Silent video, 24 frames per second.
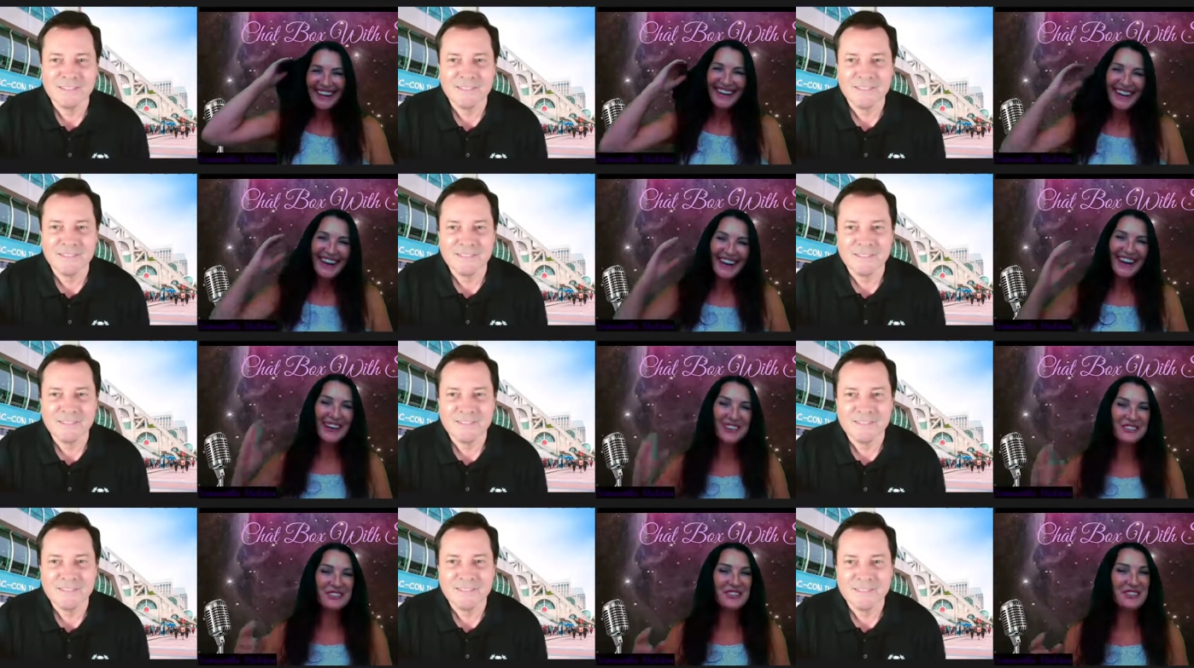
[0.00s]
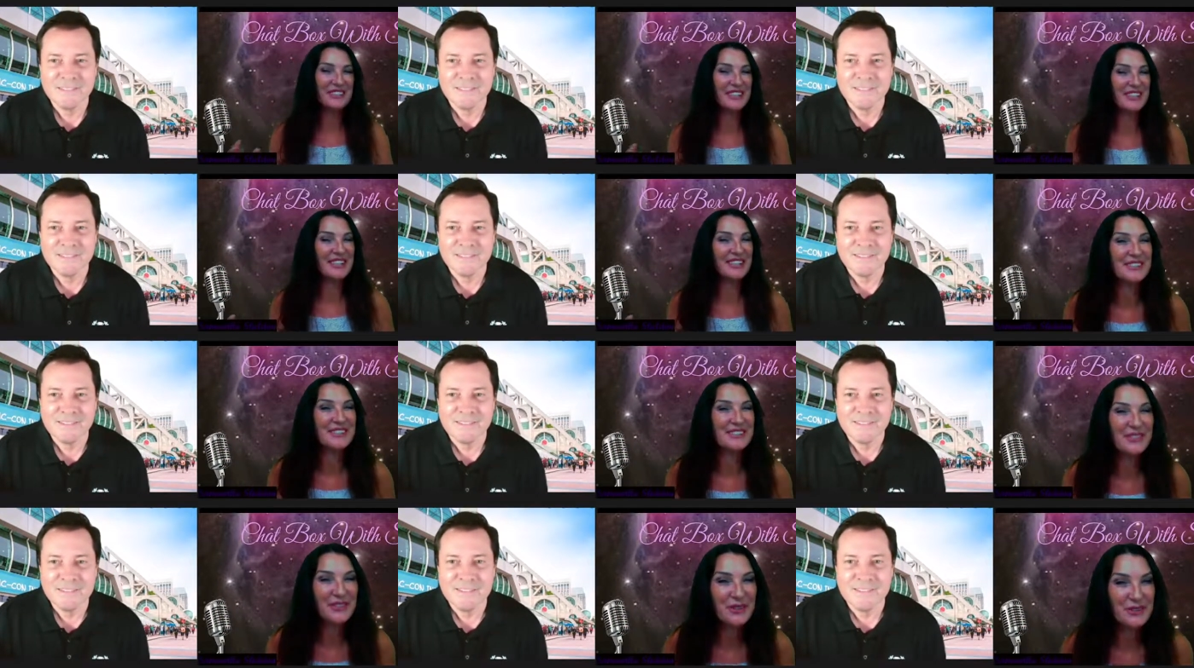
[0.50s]
Speaker 1: i just
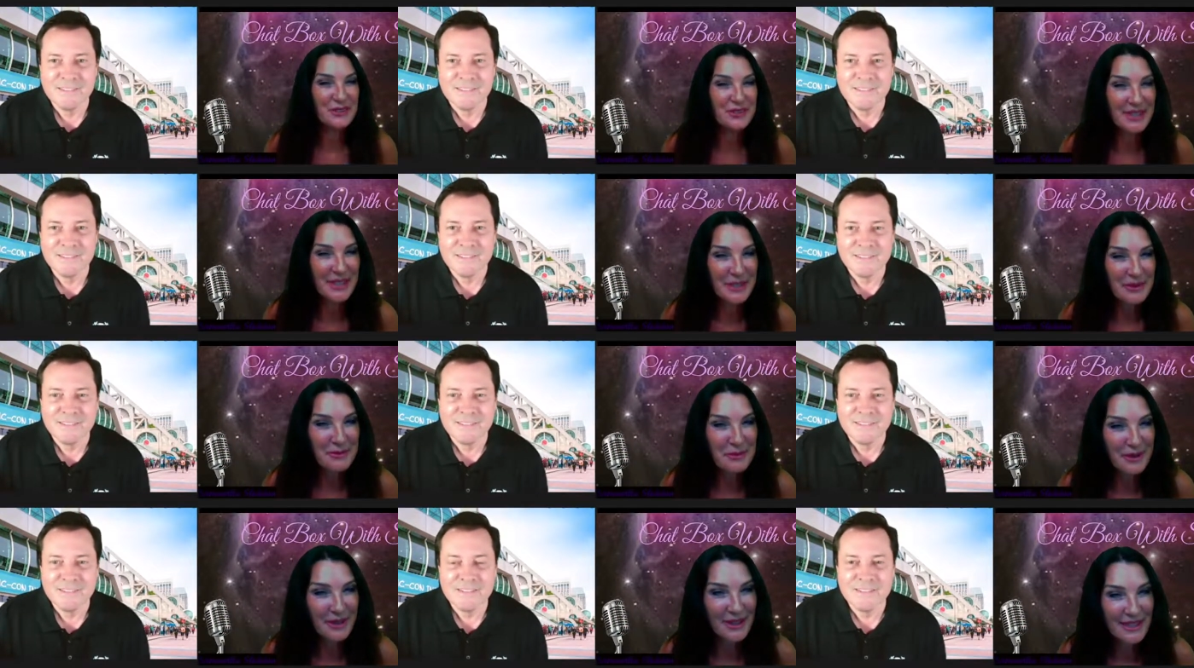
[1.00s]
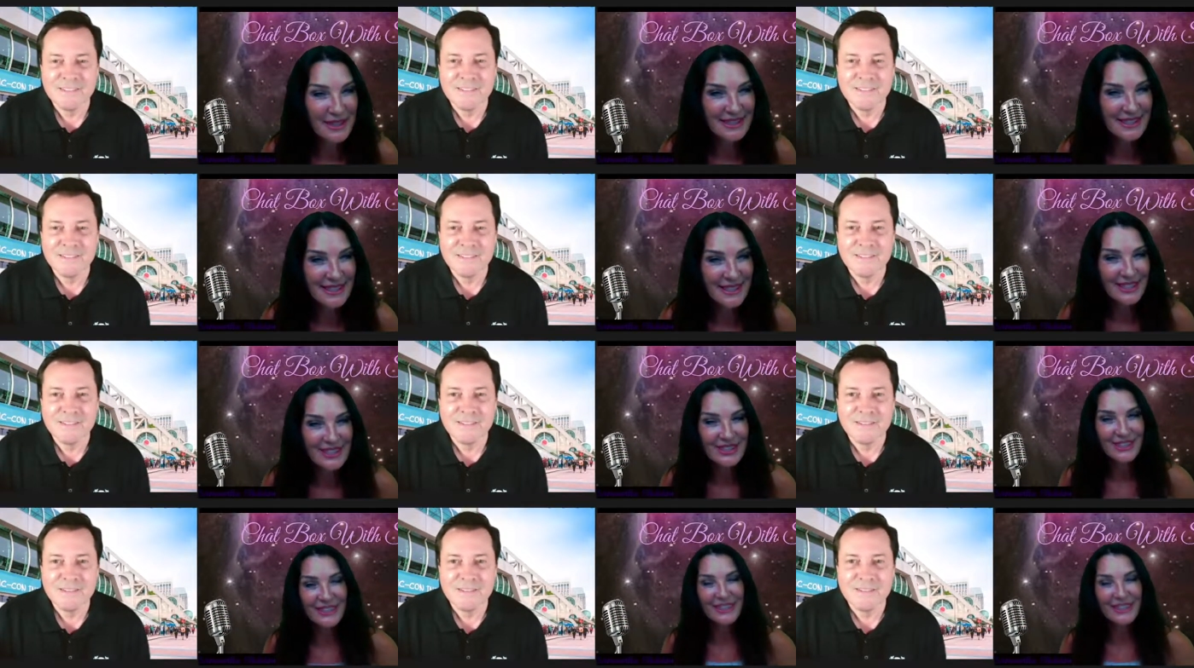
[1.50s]
interviewed Dee Wallace
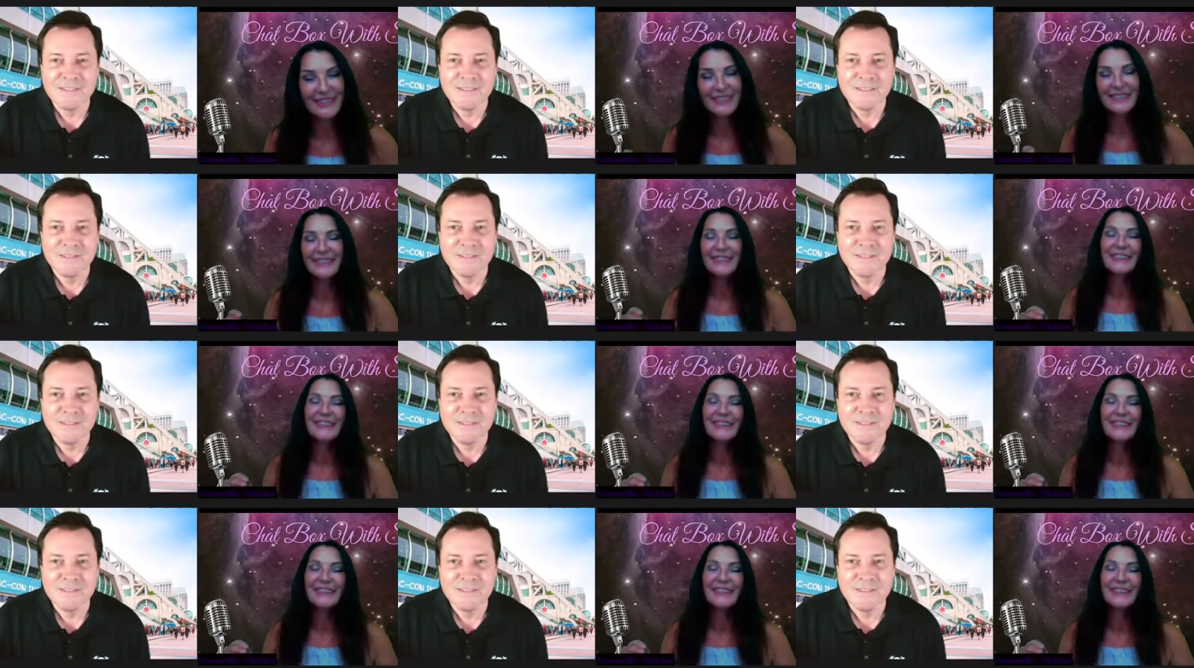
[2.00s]
actually.